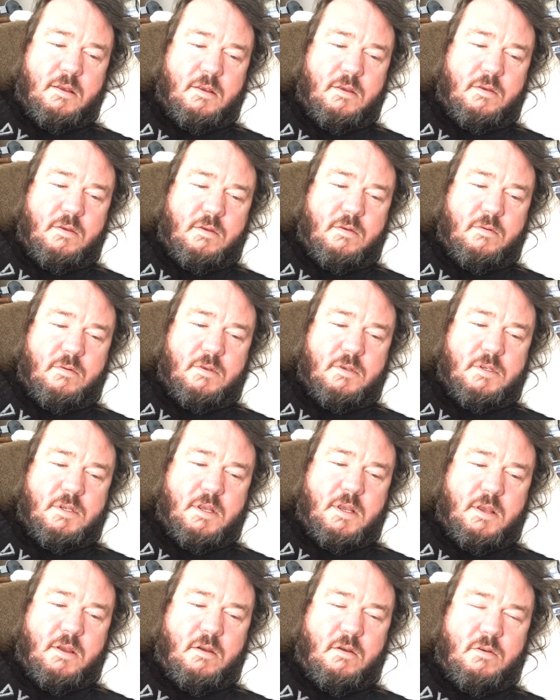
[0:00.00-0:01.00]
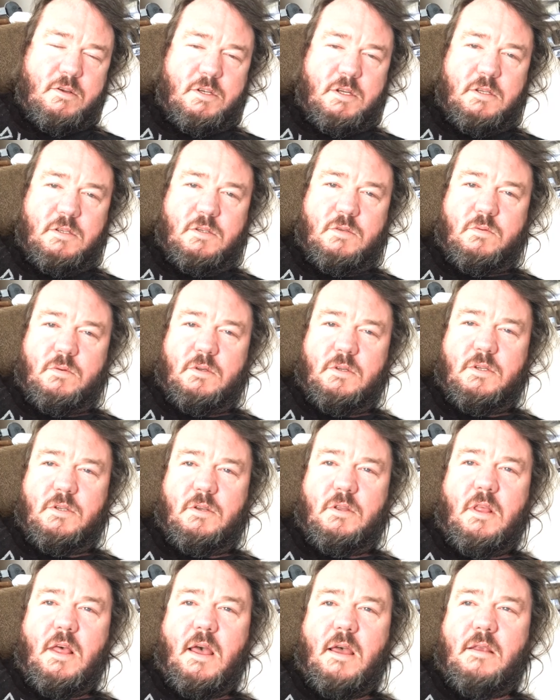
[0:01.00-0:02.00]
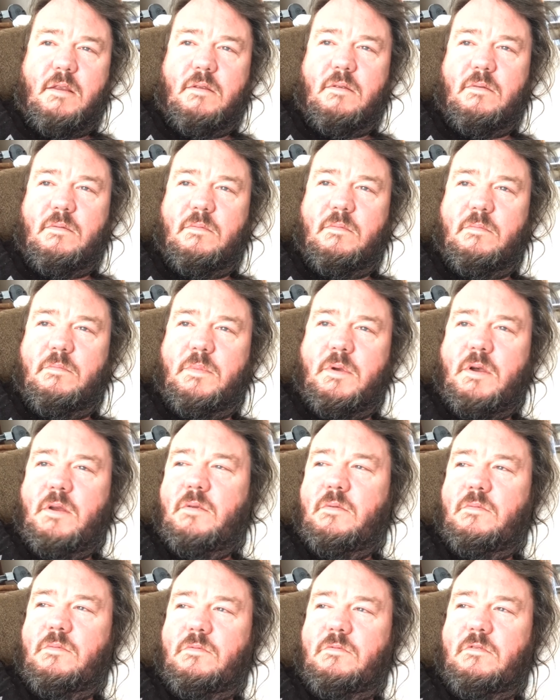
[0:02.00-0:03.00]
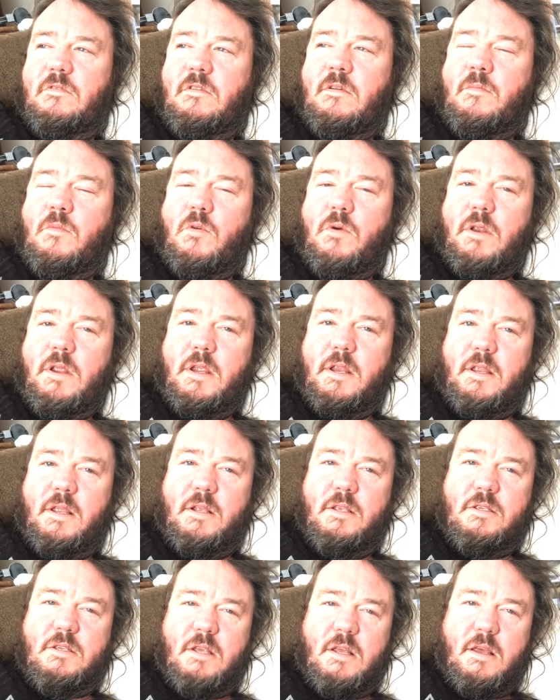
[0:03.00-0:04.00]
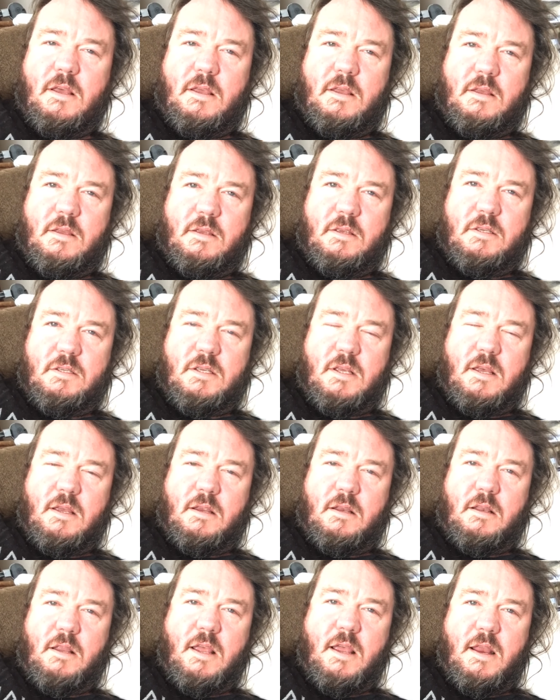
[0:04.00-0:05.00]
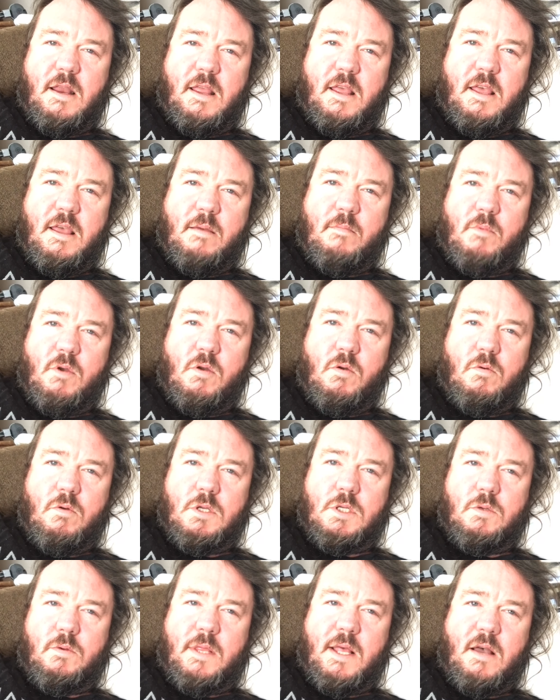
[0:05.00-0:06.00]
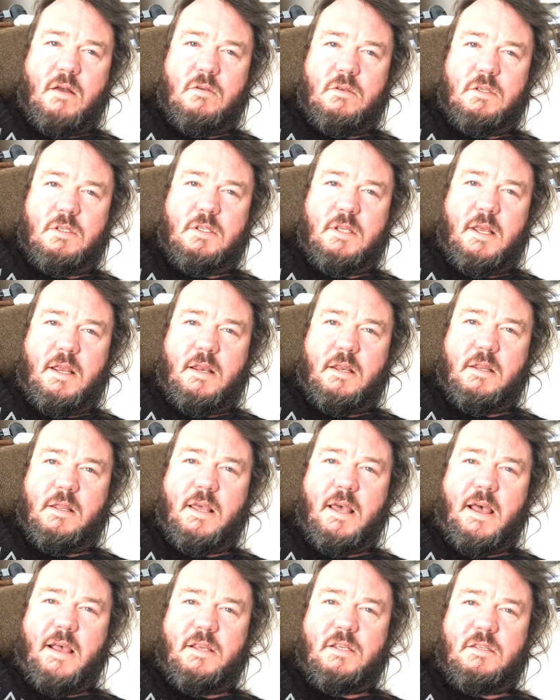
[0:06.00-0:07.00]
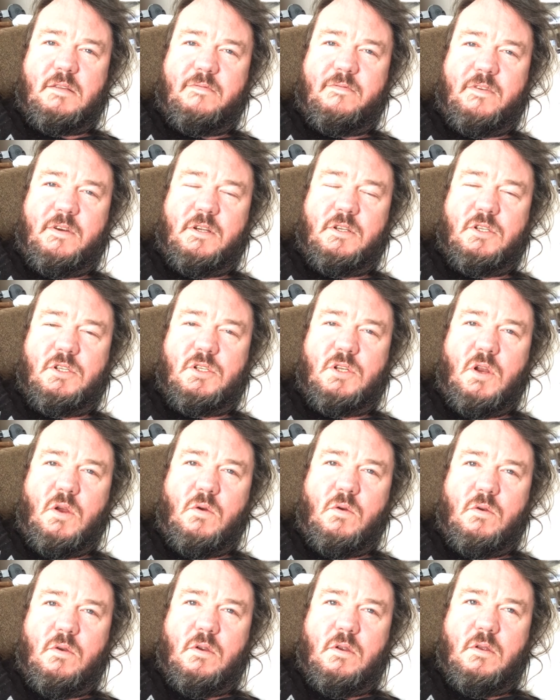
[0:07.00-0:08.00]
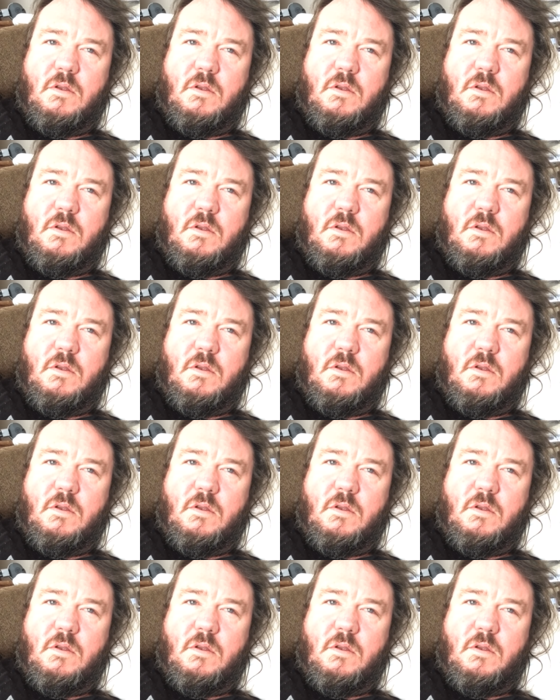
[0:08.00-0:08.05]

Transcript: And you would say, oh, Jesus wouldn't do that. But remember what he did say? He said, let him who is without sin cast the first stone.